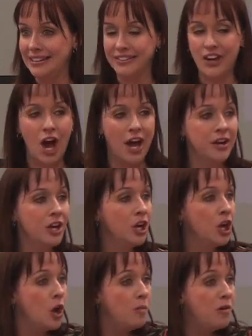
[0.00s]
a little nod
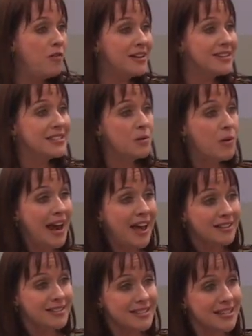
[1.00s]
move on to someone
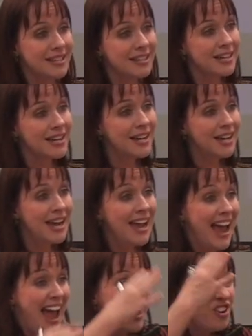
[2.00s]
else.
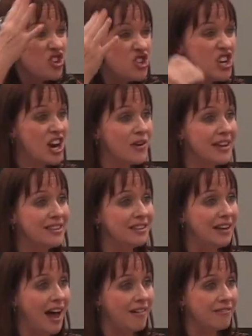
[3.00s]
And you're sharing the
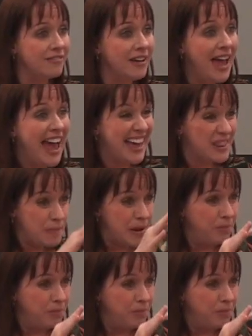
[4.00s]
love. And the